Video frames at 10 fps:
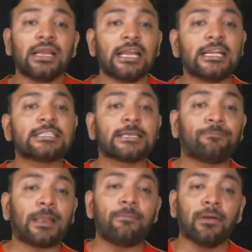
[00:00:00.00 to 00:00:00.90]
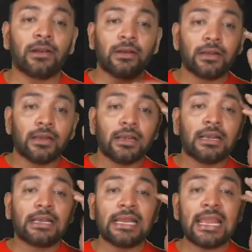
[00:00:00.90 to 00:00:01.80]
in September,
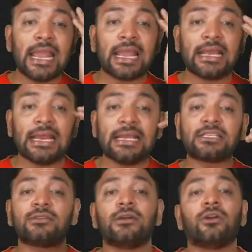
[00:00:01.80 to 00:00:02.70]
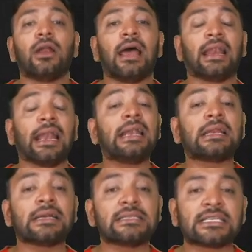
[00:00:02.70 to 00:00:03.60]
T agrees a rent
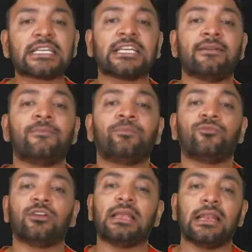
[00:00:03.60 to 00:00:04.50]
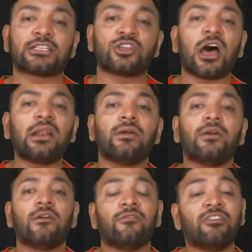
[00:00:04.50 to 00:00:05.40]
concession with the lessor
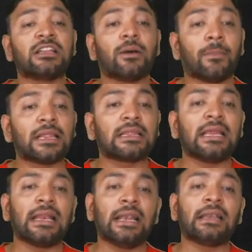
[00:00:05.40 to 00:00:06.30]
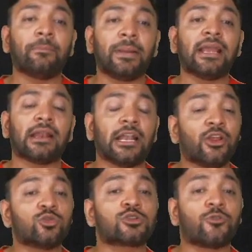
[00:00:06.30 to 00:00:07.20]
where the monthly rent being
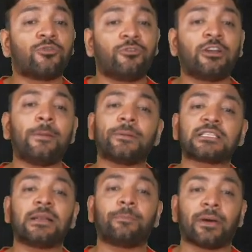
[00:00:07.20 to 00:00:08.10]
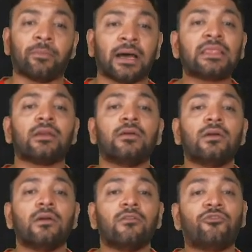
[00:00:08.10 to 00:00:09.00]
reduced to 50% per month
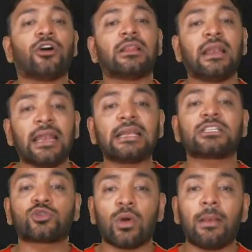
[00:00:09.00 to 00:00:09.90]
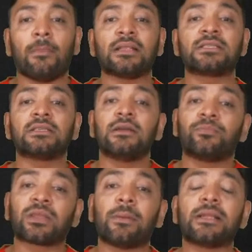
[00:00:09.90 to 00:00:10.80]
for the next 12 months
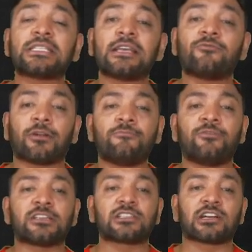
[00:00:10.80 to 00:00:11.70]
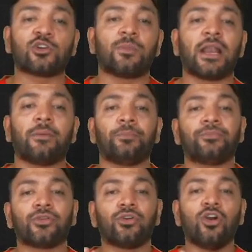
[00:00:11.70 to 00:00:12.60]
commencing from 1st October.
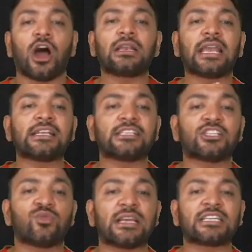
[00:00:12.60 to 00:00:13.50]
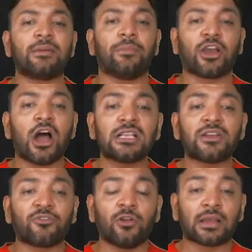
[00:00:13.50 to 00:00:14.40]
One case situation, because
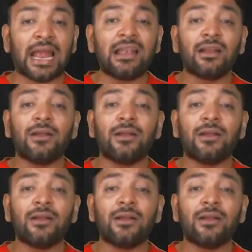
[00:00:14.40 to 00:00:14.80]
if you look at,